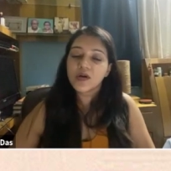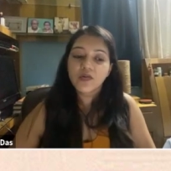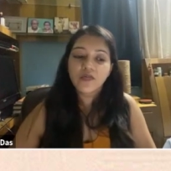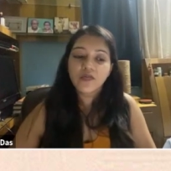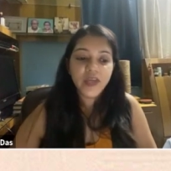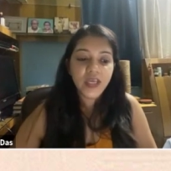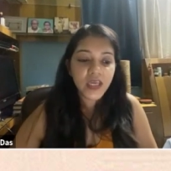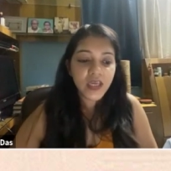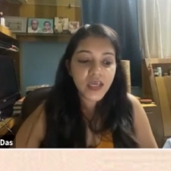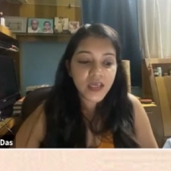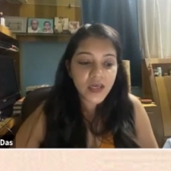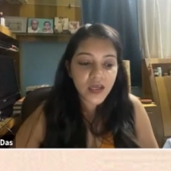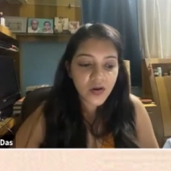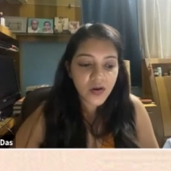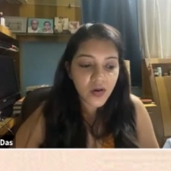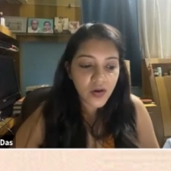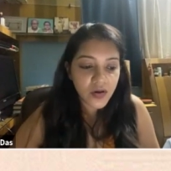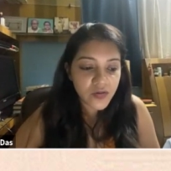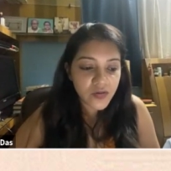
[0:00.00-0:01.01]
we
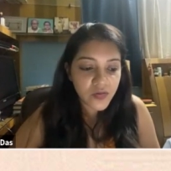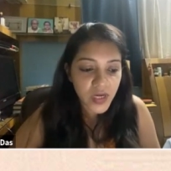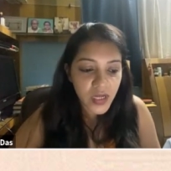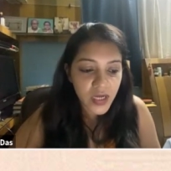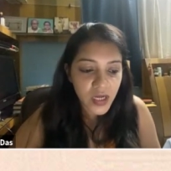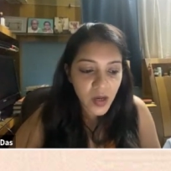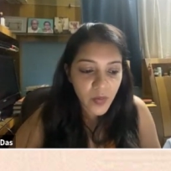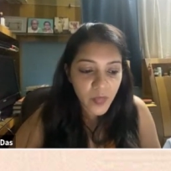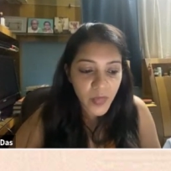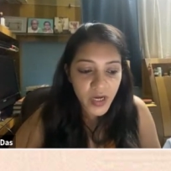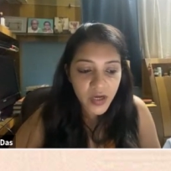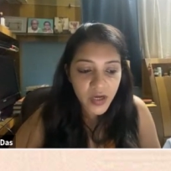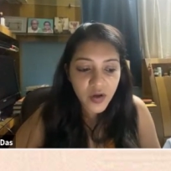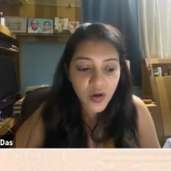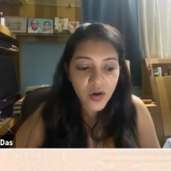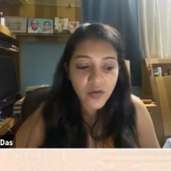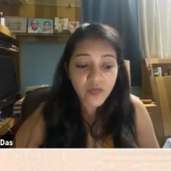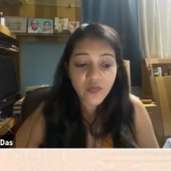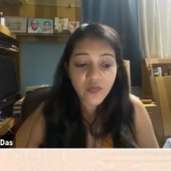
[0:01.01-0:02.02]
cannot really comment
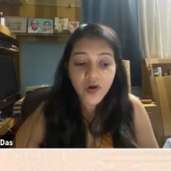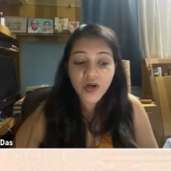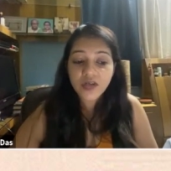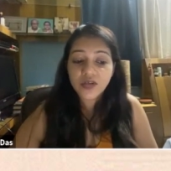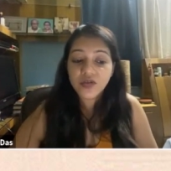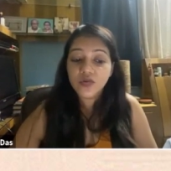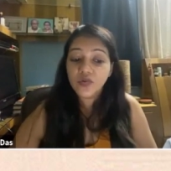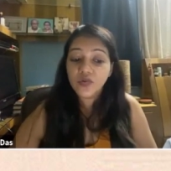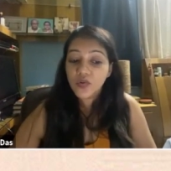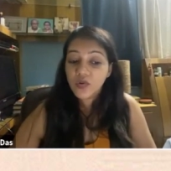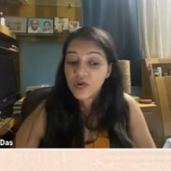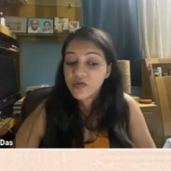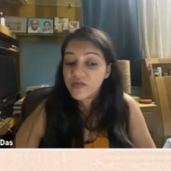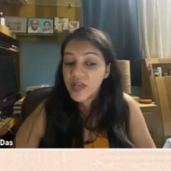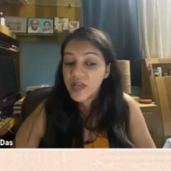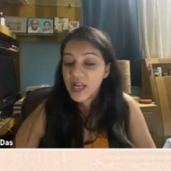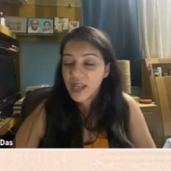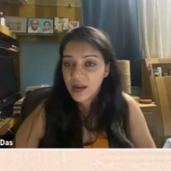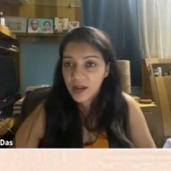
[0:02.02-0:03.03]
on what role
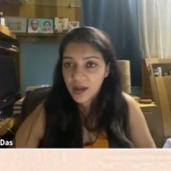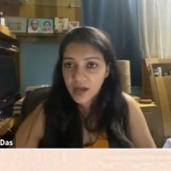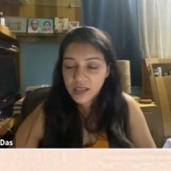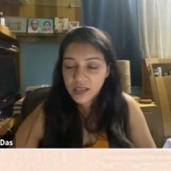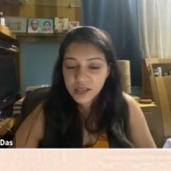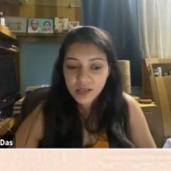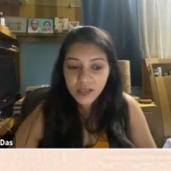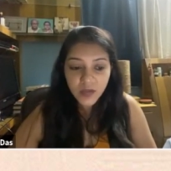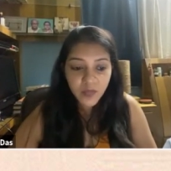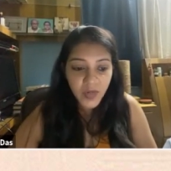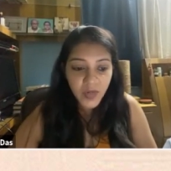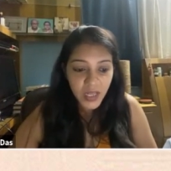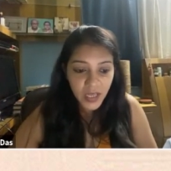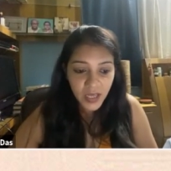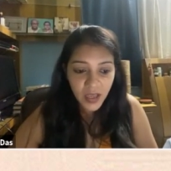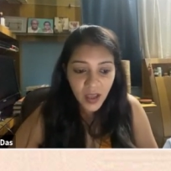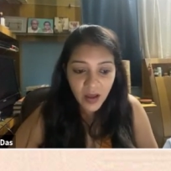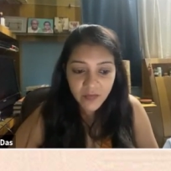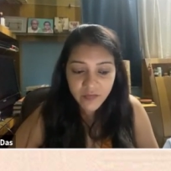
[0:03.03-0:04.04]
will nrc
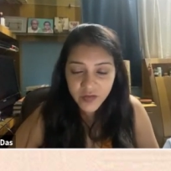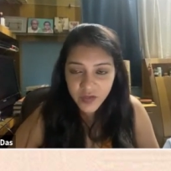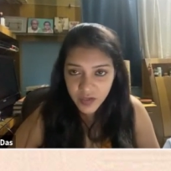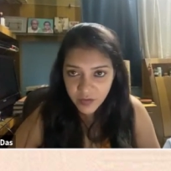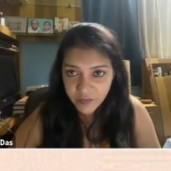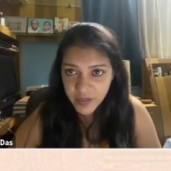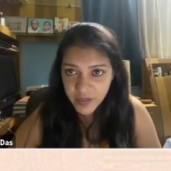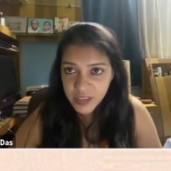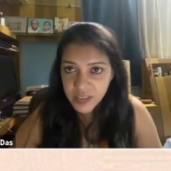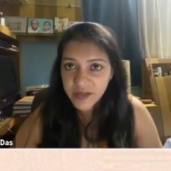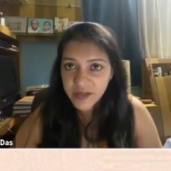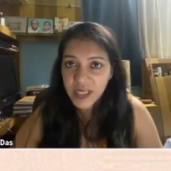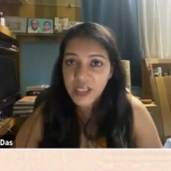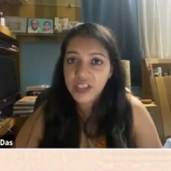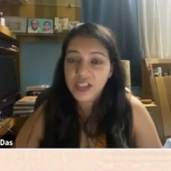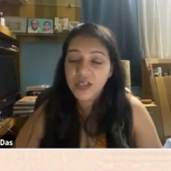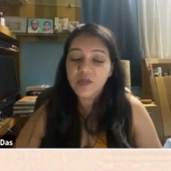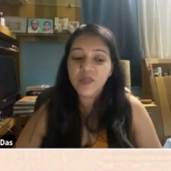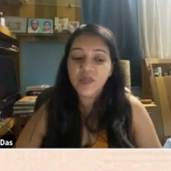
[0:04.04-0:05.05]
play after
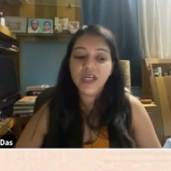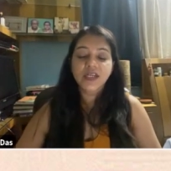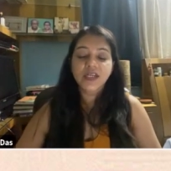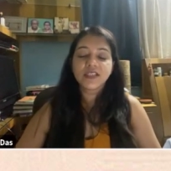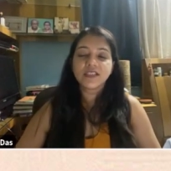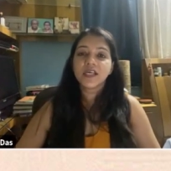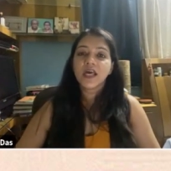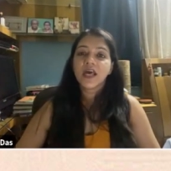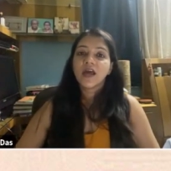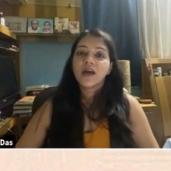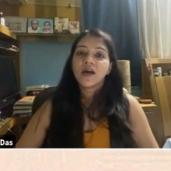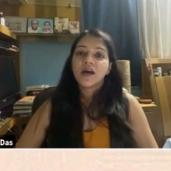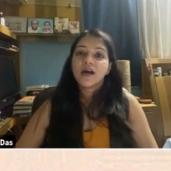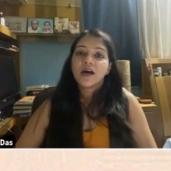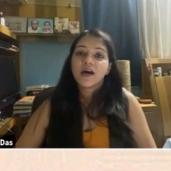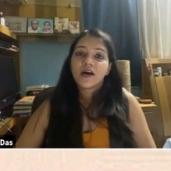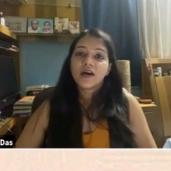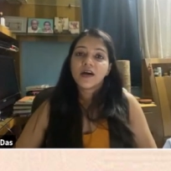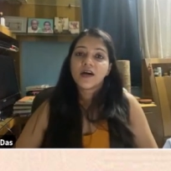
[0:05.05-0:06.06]
investigation because
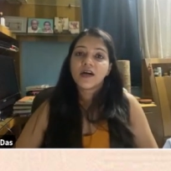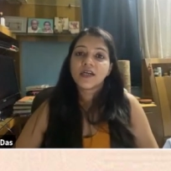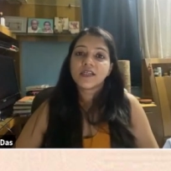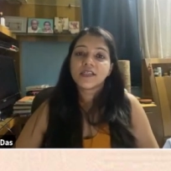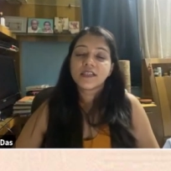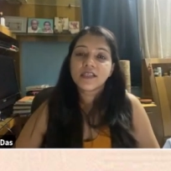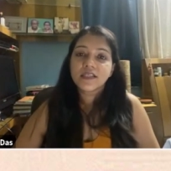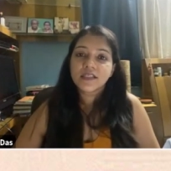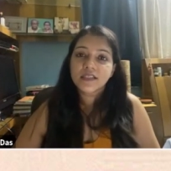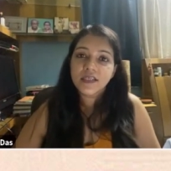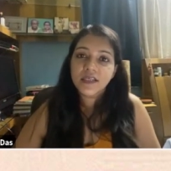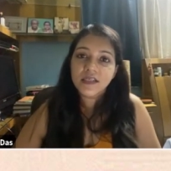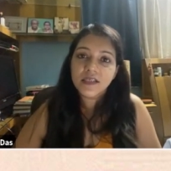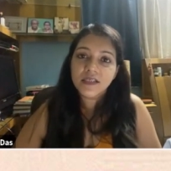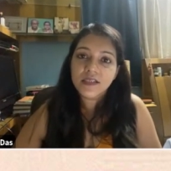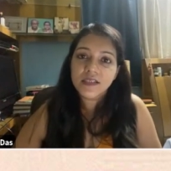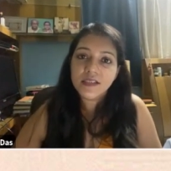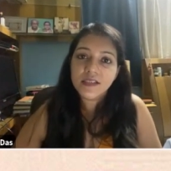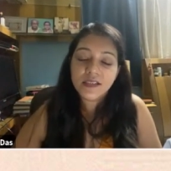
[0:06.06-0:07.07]
uh, this
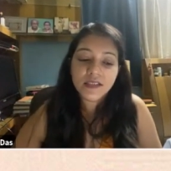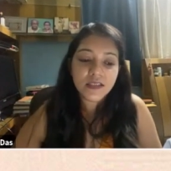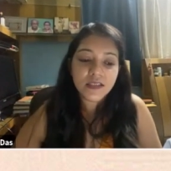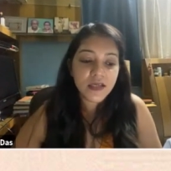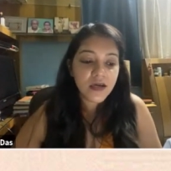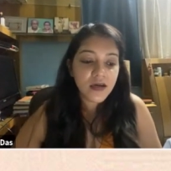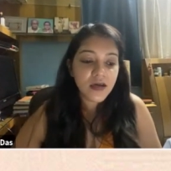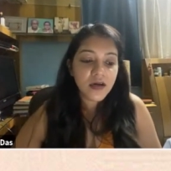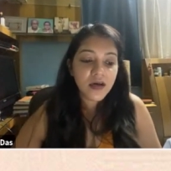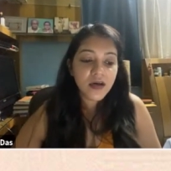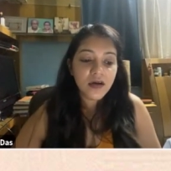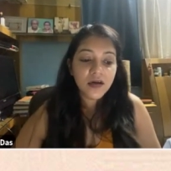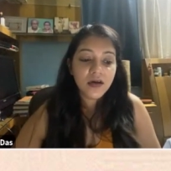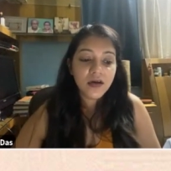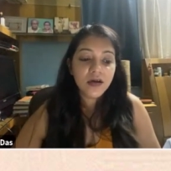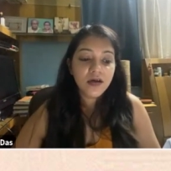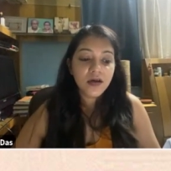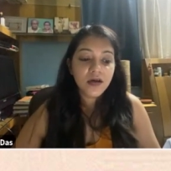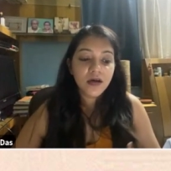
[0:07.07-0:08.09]
is uh,
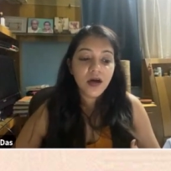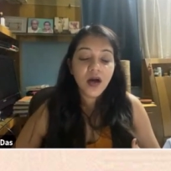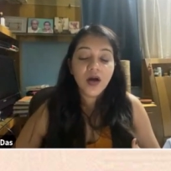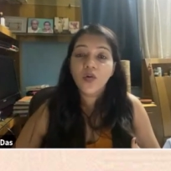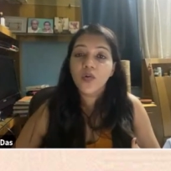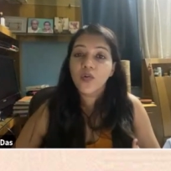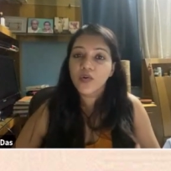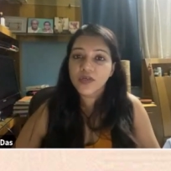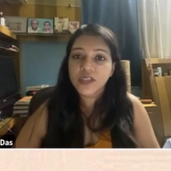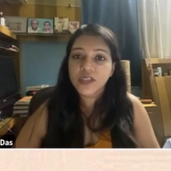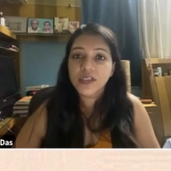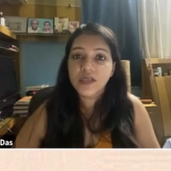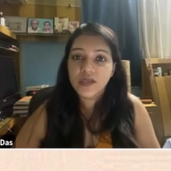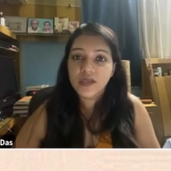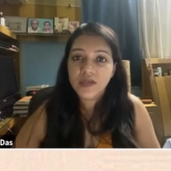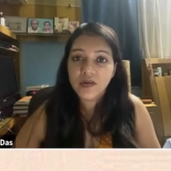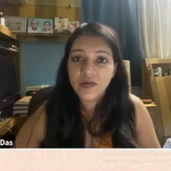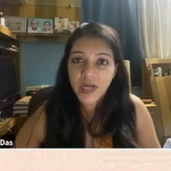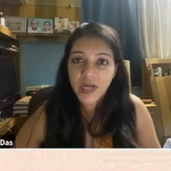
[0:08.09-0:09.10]
a court
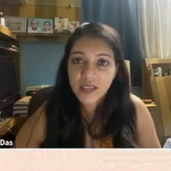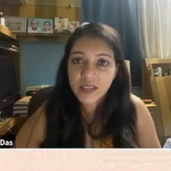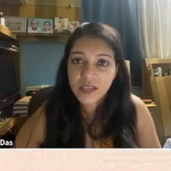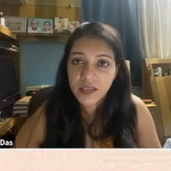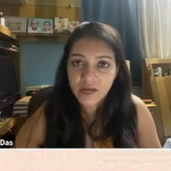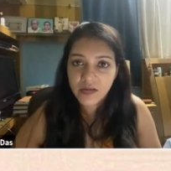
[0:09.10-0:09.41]
directed